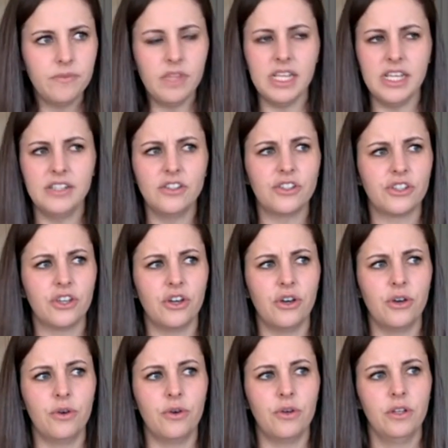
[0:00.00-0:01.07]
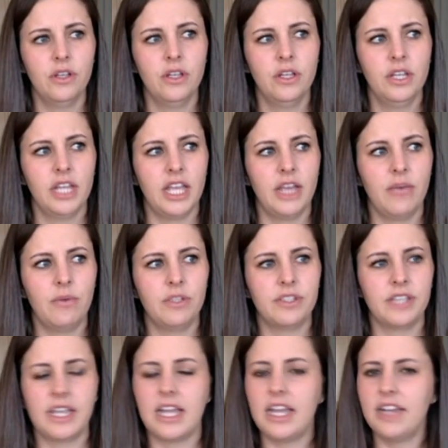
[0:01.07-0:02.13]
And so it was
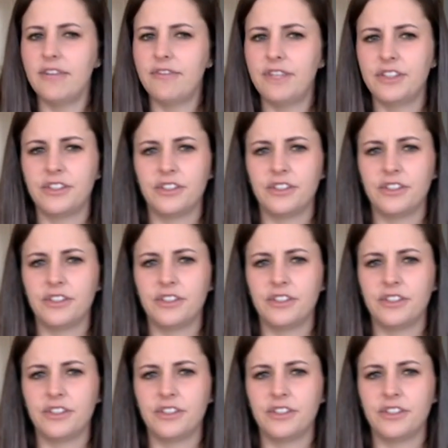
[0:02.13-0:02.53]
like kind of felt